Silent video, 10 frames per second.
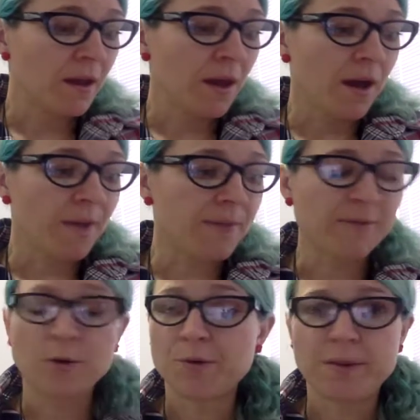But
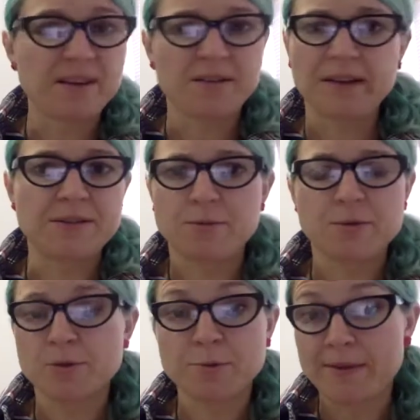of course, we don't need to
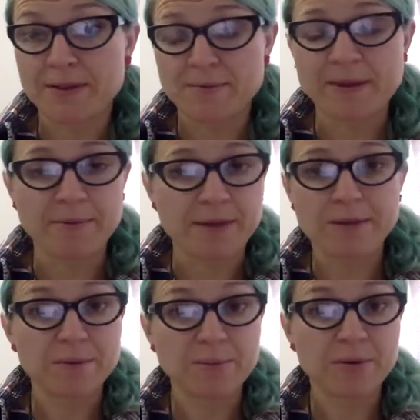talk about those people. They're
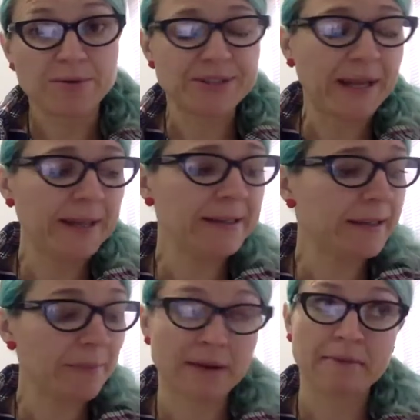not important,
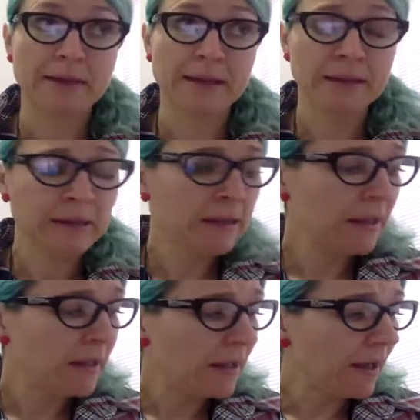apparently.
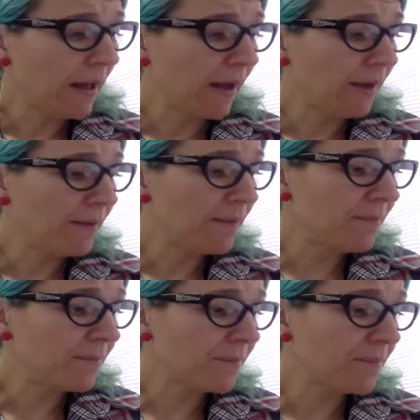
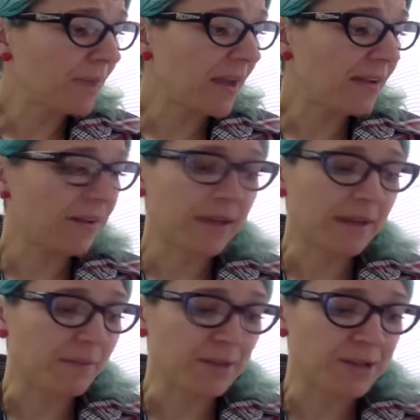They don't
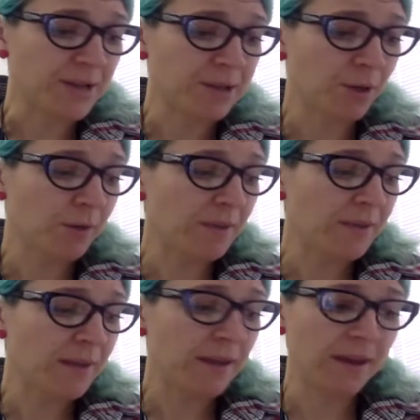get much airtime
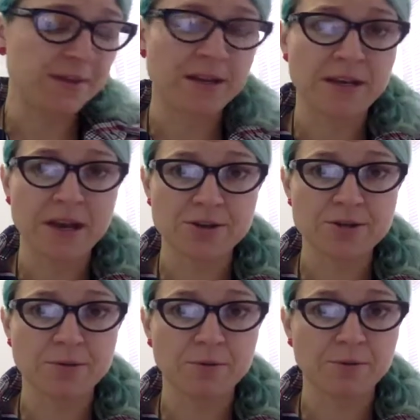in the
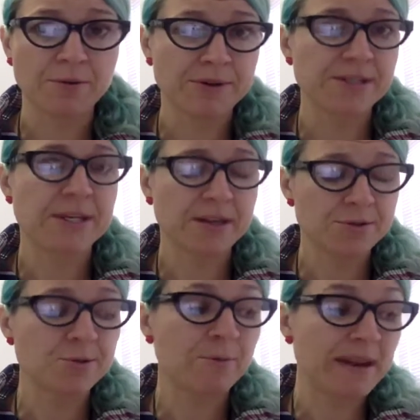national or
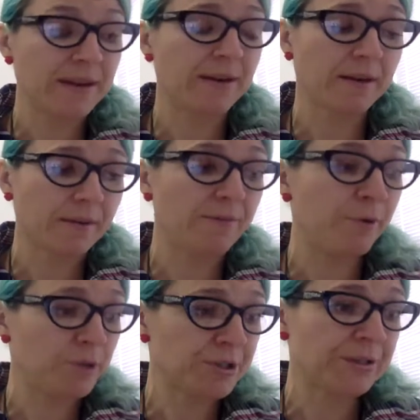international media,
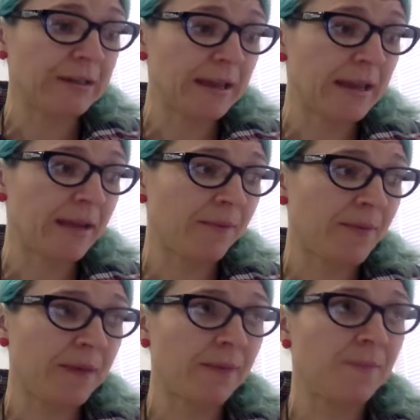unfortunately, and
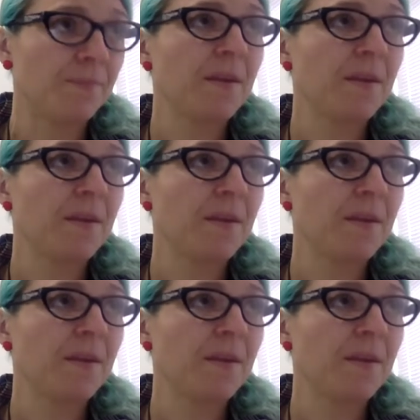they're